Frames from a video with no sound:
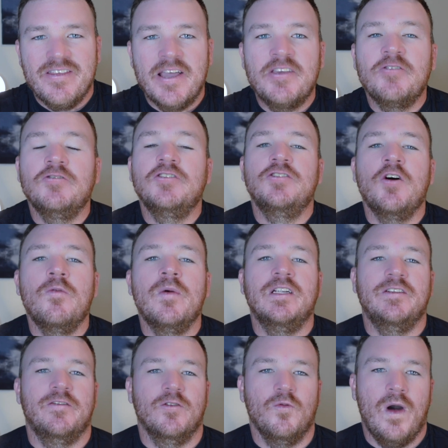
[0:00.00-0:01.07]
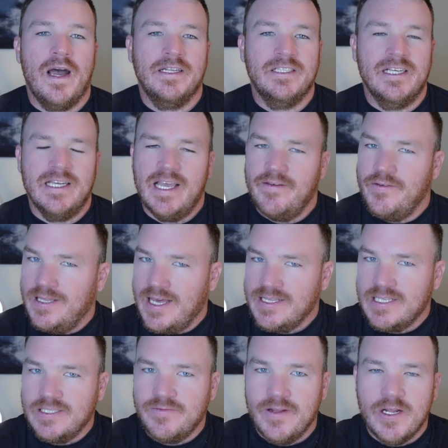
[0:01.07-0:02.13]
Thank you so much for watching. If you like
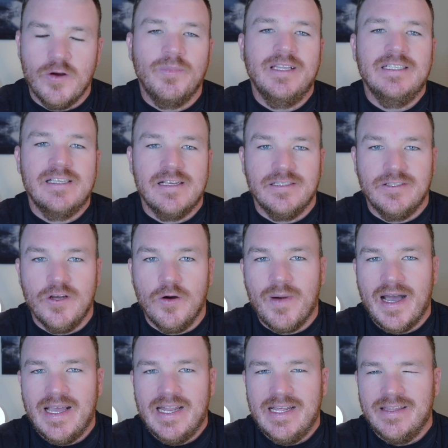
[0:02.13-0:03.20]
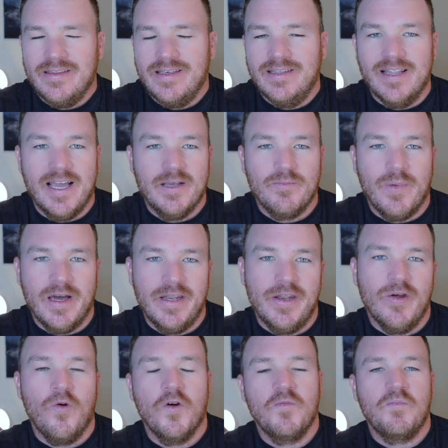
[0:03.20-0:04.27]
this video, please let us know by hitting the like button
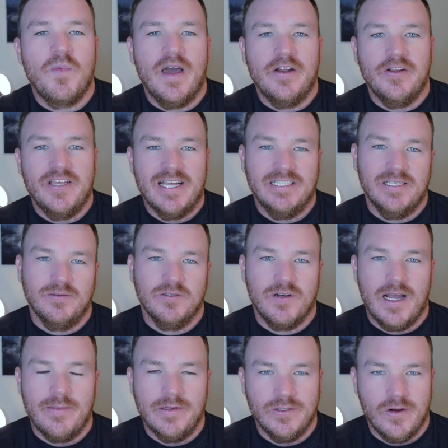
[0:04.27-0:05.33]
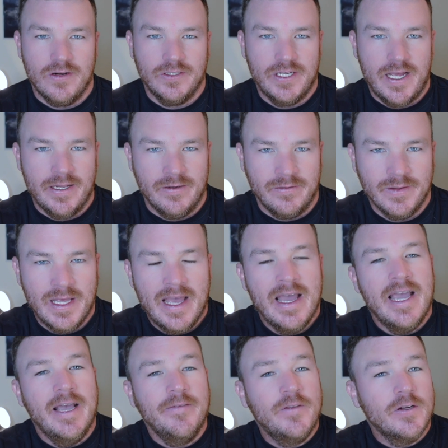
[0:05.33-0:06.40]
or better yet, subscribing to our channel.
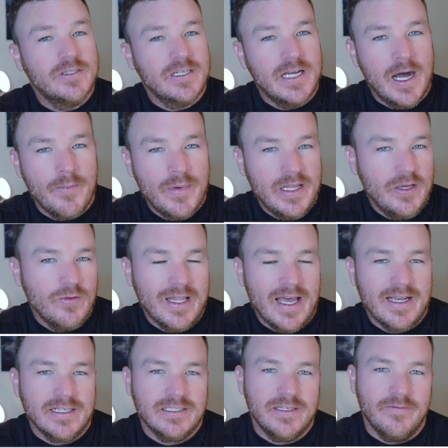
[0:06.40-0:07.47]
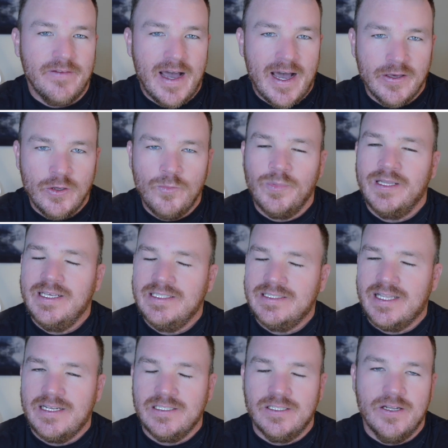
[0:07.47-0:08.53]
If there's a company you would like us to value, please
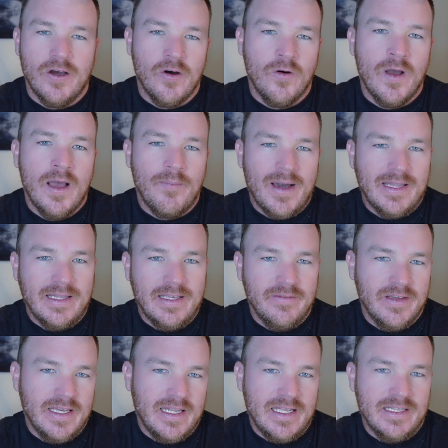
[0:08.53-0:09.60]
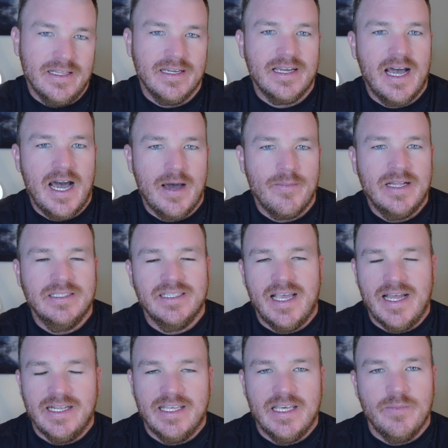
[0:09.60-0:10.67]
let us know by leaving it in the comments
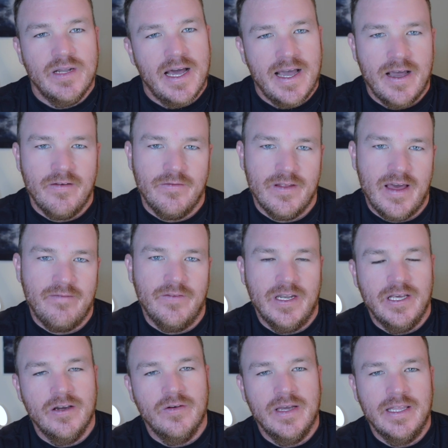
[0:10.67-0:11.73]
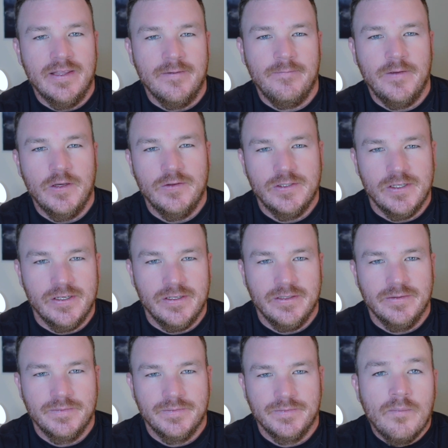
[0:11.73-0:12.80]
and keep an eye out for that video in the future.
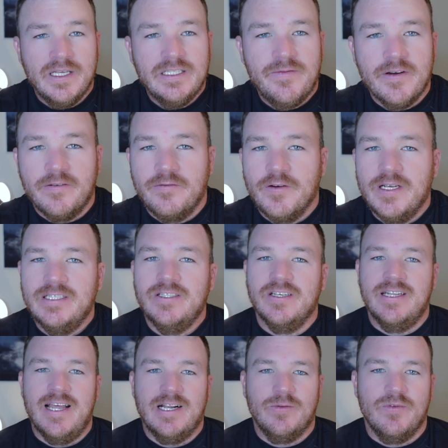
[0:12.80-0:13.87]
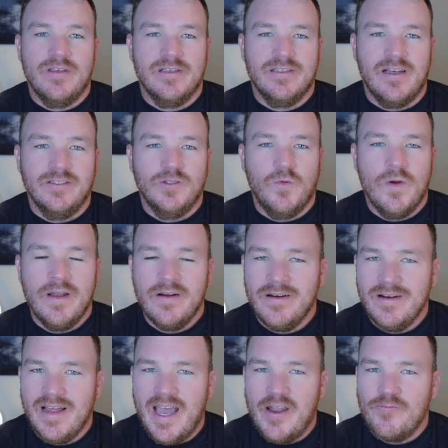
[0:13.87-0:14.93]
Please feel free to connect with us on
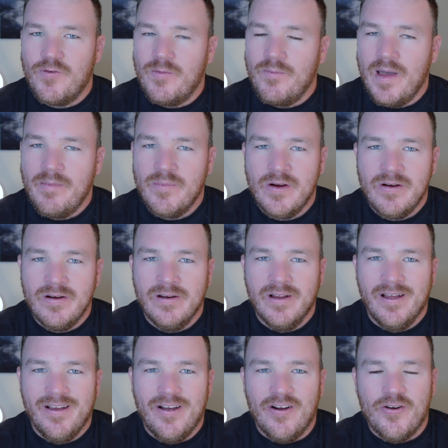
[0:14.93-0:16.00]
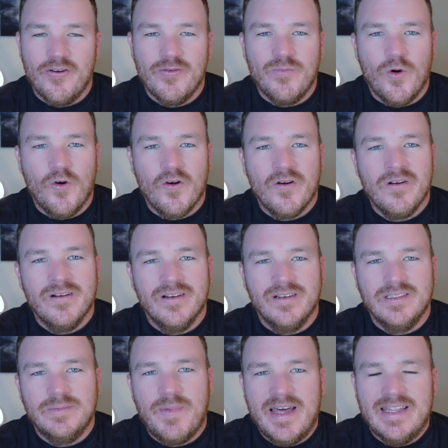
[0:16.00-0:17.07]
Twitter, and remember, earn more,
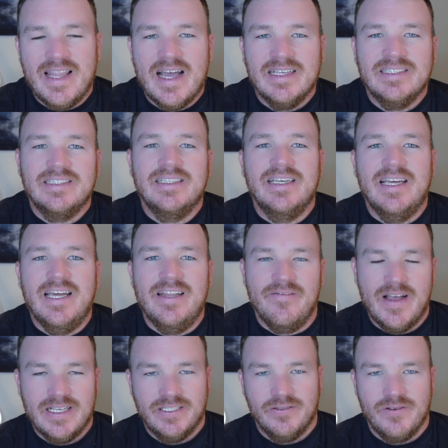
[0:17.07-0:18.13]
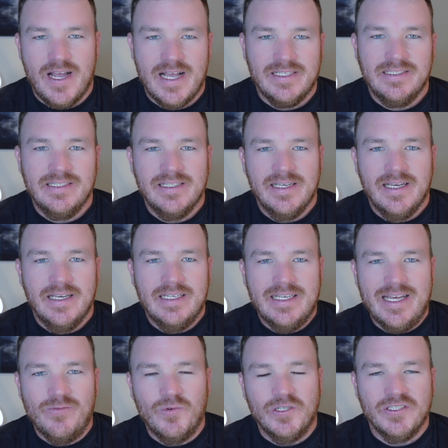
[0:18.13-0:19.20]
spend less, and invest the rest,
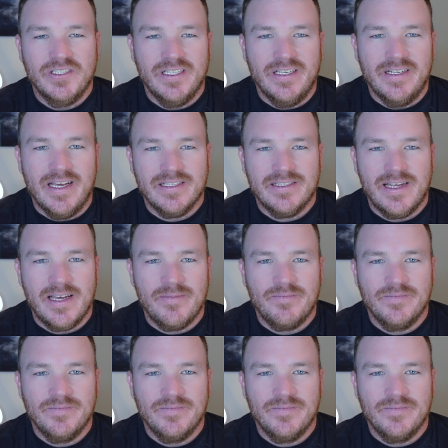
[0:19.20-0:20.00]
and we'll see you next time.